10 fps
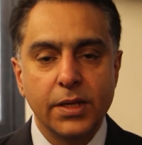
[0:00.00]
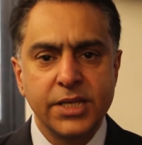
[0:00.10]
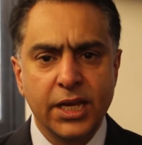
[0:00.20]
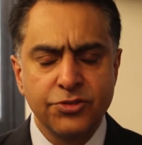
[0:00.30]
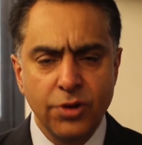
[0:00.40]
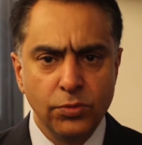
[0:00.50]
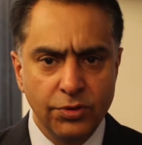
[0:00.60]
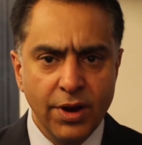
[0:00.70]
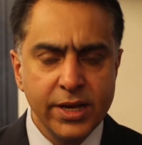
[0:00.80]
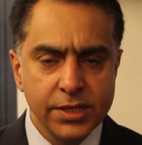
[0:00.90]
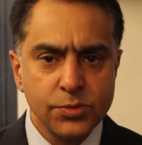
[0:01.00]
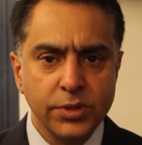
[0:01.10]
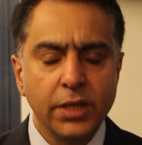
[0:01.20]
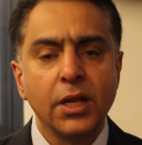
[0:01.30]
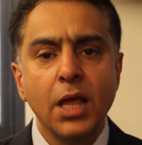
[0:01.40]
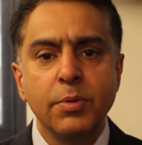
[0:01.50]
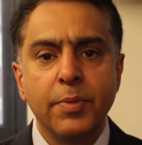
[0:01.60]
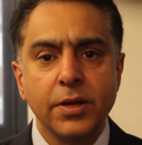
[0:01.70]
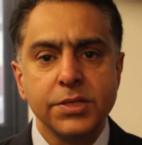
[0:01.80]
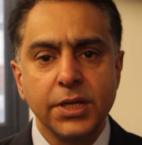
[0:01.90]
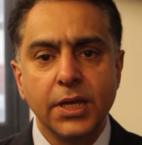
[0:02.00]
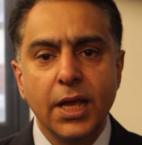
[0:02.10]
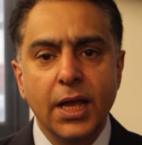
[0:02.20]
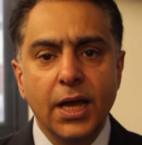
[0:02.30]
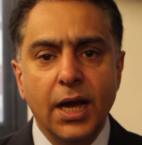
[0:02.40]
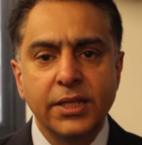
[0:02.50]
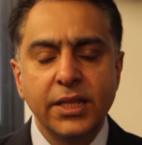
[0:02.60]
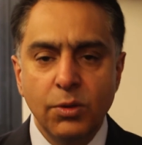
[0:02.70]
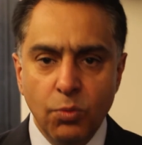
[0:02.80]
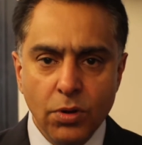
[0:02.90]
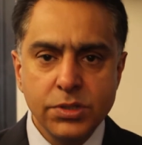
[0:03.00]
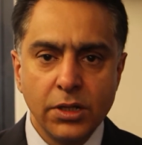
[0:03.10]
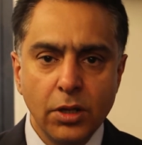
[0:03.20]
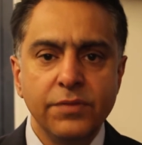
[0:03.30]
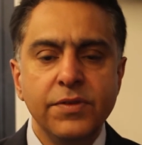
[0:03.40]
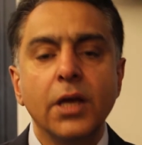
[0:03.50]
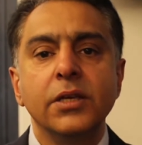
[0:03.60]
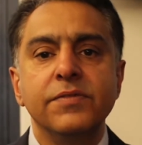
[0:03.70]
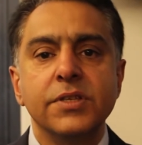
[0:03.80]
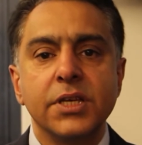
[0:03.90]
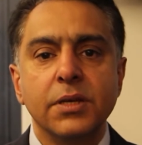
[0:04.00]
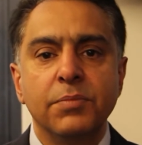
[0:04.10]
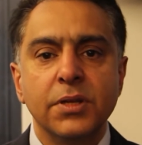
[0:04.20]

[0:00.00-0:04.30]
take control of the reins within the Labour Party, I think there was a lot of naivety.